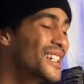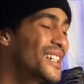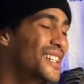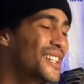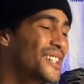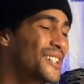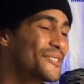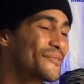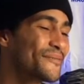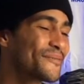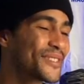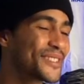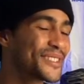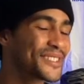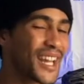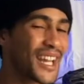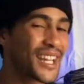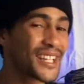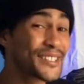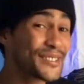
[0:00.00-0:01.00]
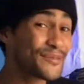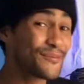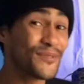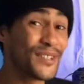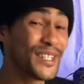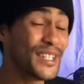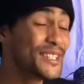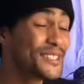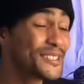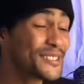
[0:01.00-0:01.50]
Because I could
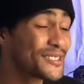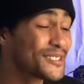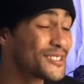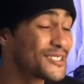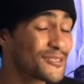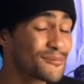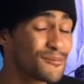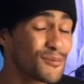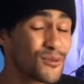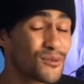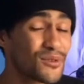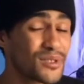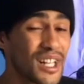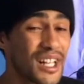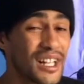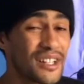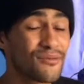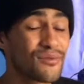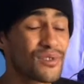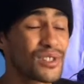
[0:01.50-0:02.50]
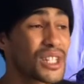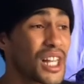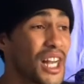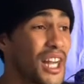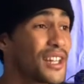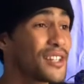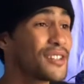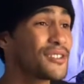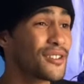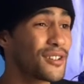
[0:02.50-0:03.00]
easily just be
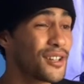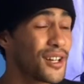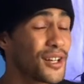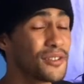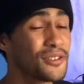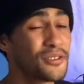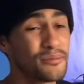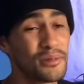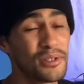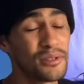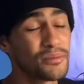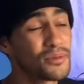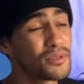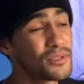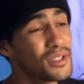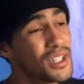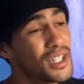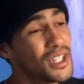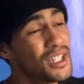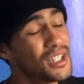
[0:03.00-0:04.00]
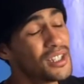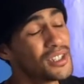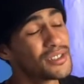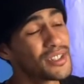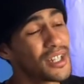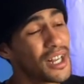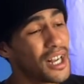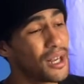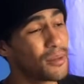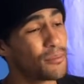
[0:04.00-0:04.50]
relying on other people to
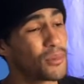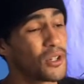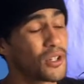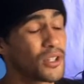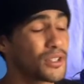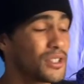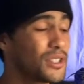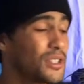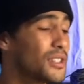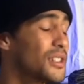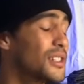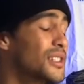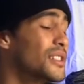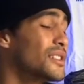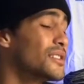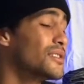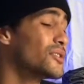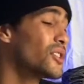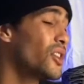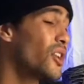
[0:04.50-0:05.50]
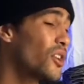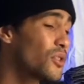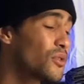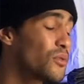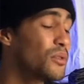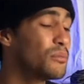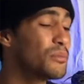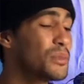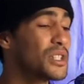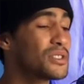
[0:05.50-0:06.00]
hop on here and talk
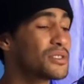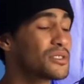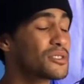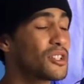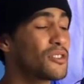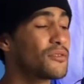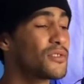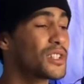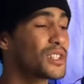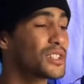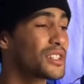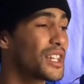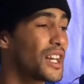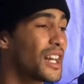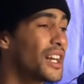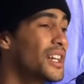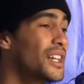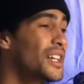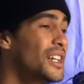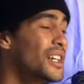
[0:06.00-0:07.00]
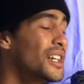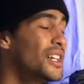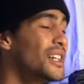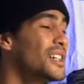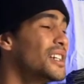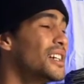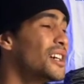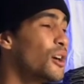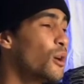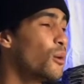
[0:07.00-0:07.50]
with me and stuff like that.
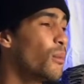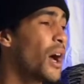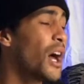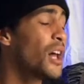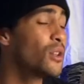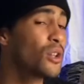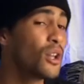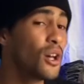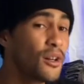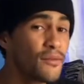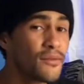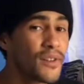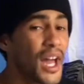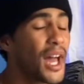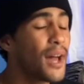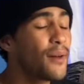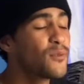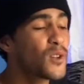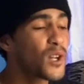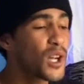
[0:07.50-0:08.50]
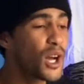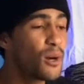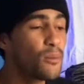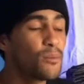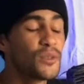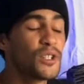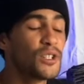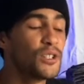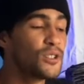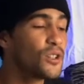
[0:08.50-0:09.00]
I love having
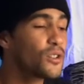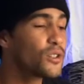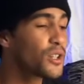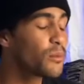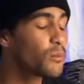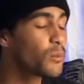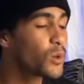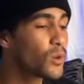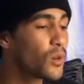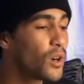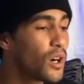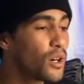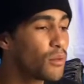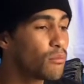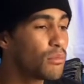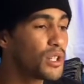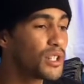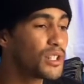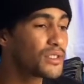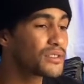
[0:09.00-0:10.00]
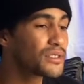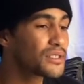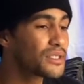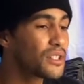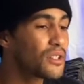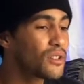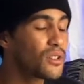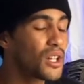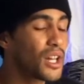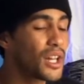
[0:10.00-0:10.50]
company, don't get me wrong, but it's
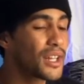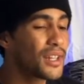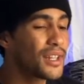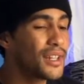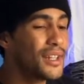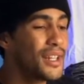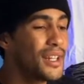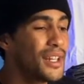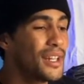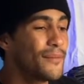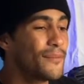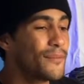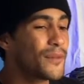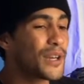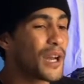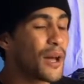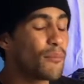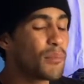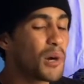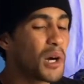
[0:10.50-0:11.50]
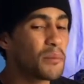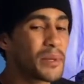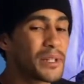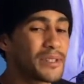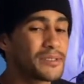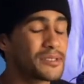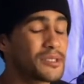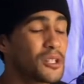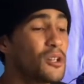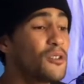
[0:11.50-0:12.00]
still like, when I'm by
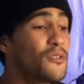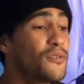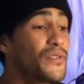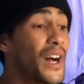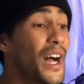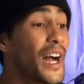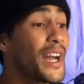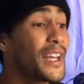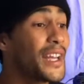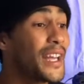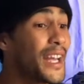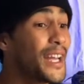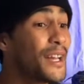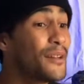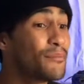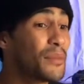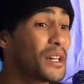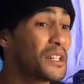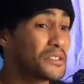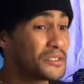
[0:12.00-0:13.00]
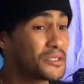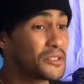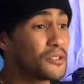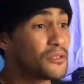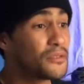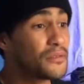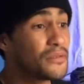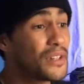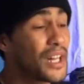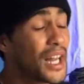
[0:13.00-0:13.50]
myself, I am
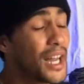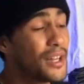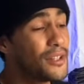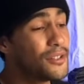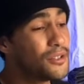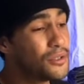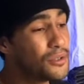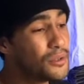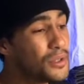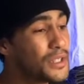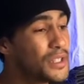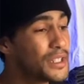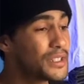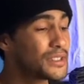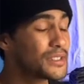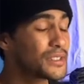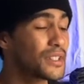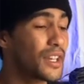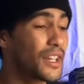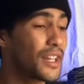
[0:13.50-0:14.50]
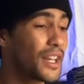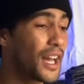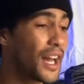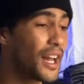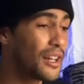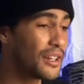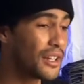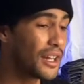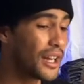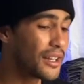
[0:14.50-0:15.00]
myself. I do this, like,
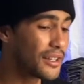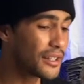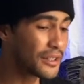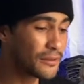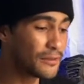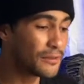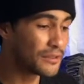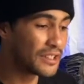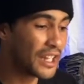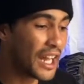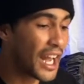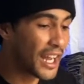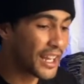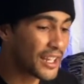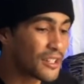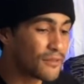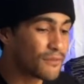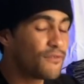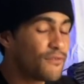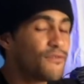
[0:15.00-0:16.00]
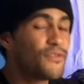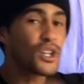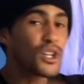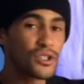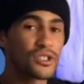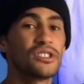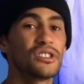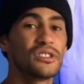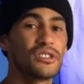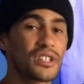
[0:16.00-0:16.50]
I can
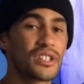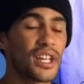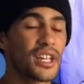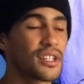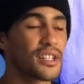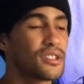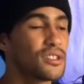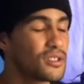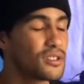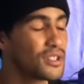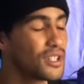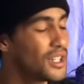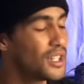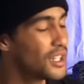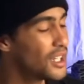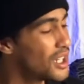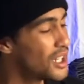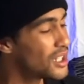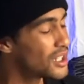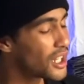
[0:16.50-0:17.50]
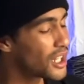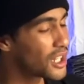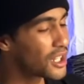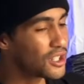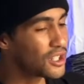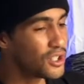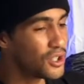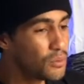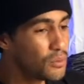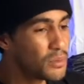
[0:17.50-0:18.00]
function like a
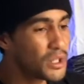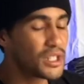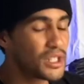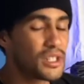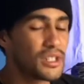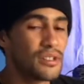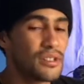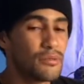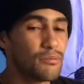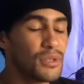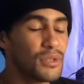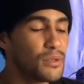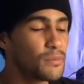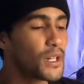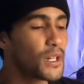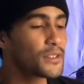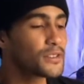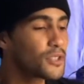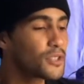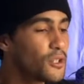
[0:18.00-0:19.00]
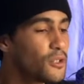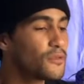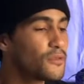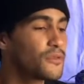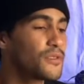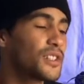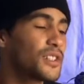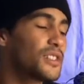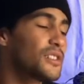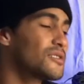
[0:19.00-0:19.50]
human and be
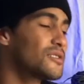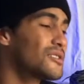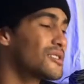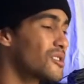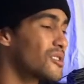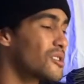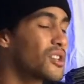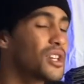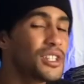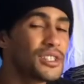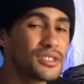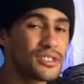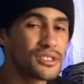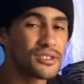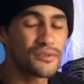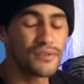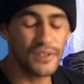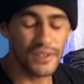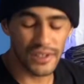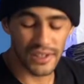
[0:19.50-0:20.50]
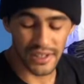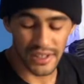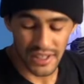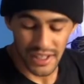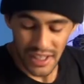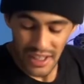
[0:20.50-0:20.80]
myself. Like, it's the craziest feeling.